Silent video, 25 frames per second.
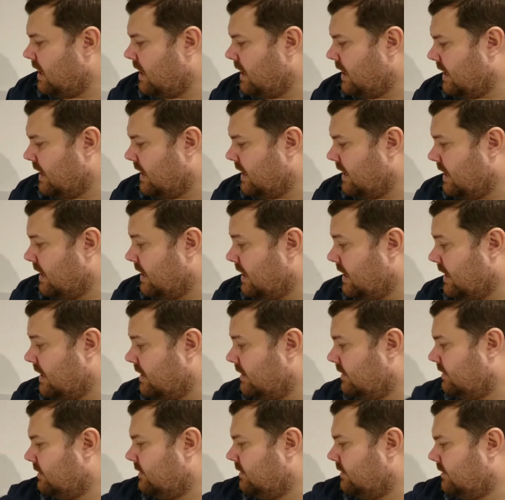
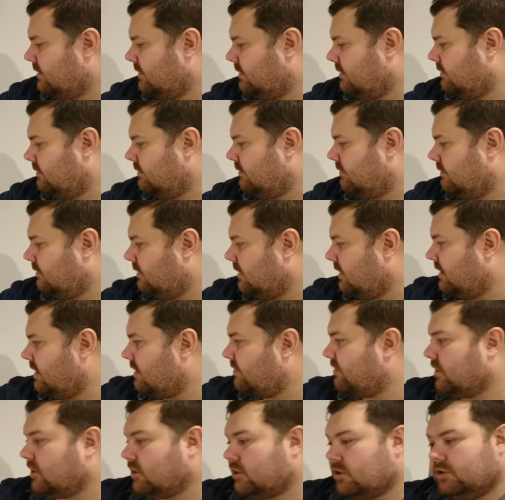
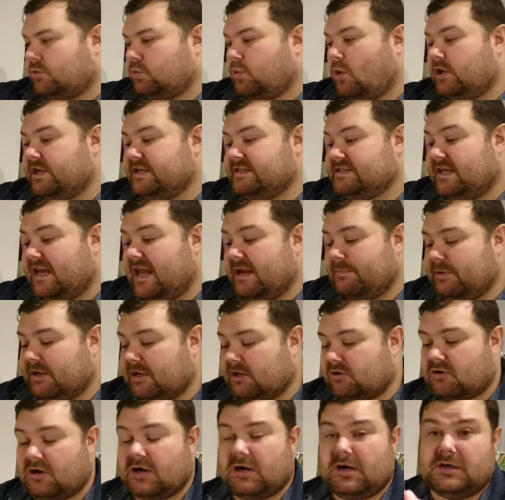Another good one is
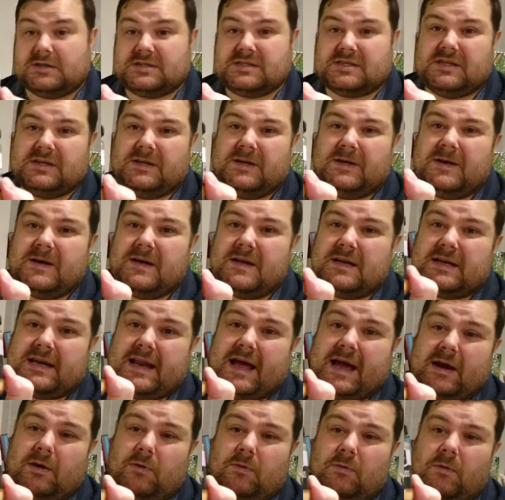lemongrass.
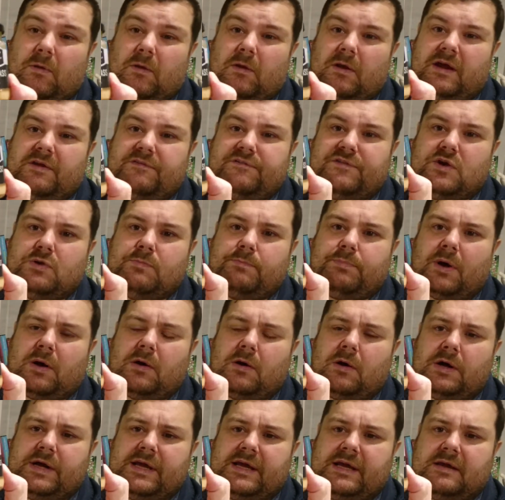Now, if you
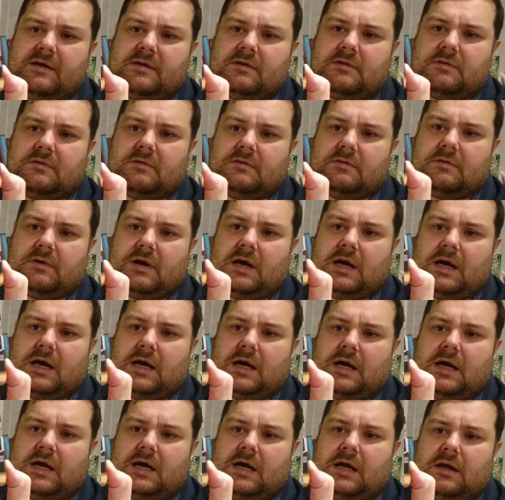buy
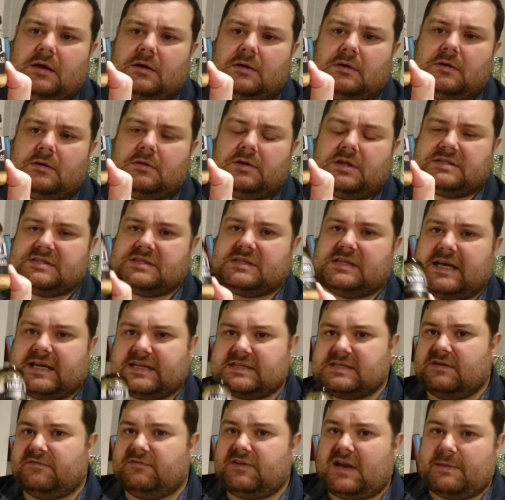the
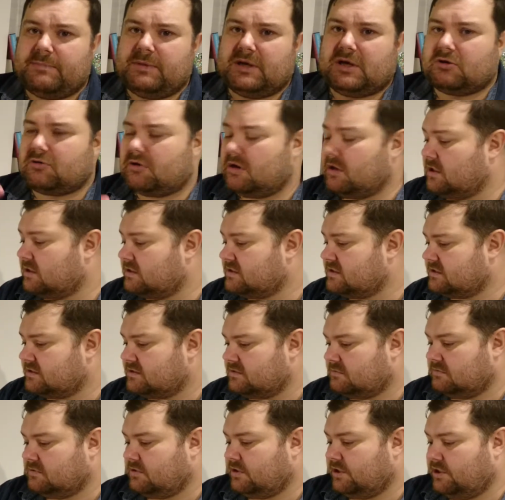sticks of lemongrass,
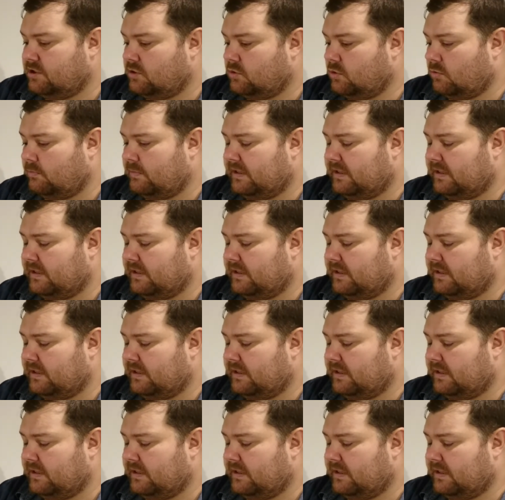you